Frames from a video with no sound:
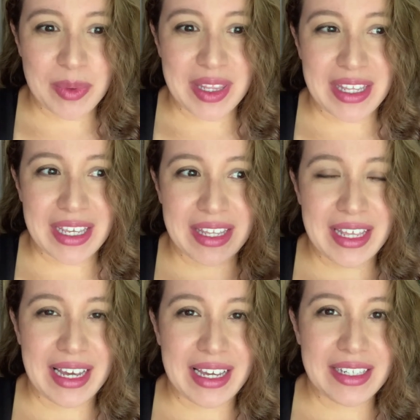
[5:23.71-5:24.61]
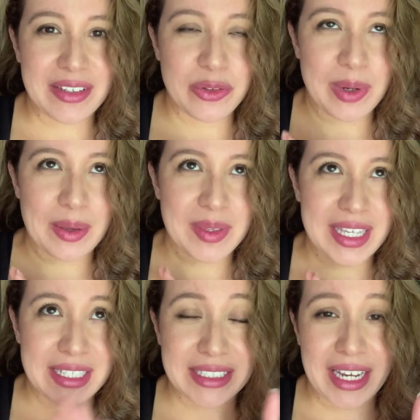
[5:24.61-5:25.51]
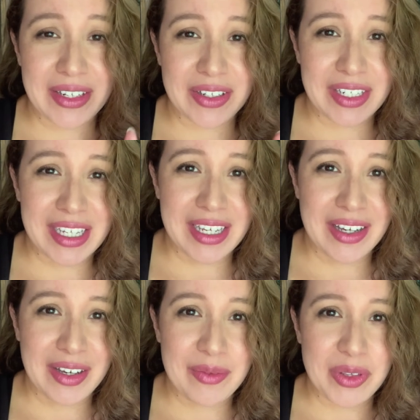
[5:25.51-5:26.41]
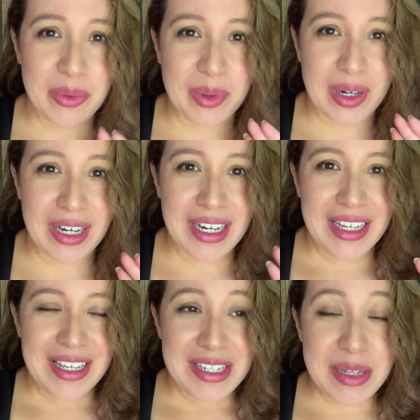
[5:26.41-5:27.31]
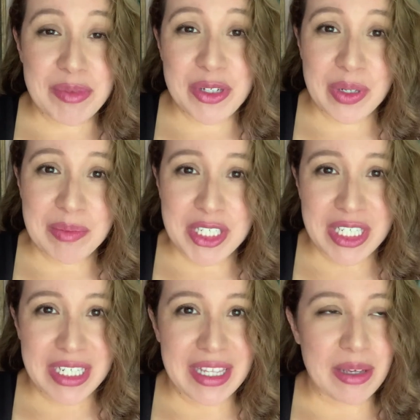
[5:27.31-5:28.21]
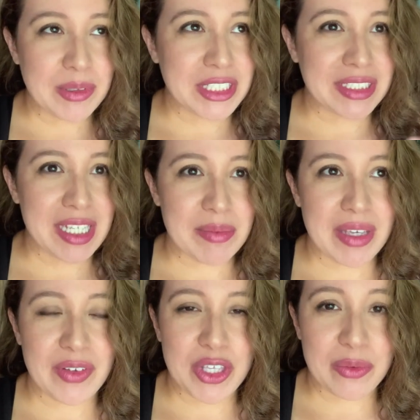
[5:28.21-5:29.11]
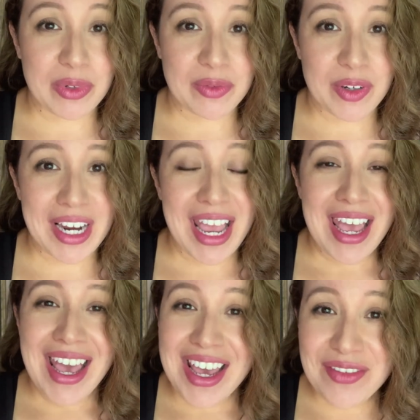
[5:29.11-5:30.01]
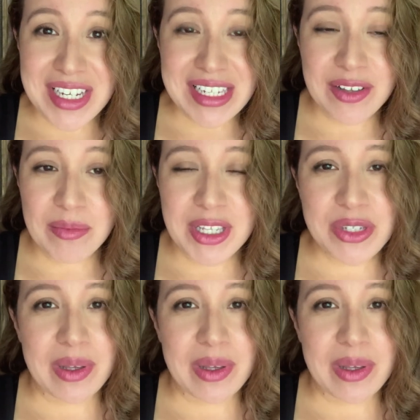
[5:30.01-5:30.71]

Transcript: One thing that throughout the entirety of your subscription, they will just keep giving you for free every single month.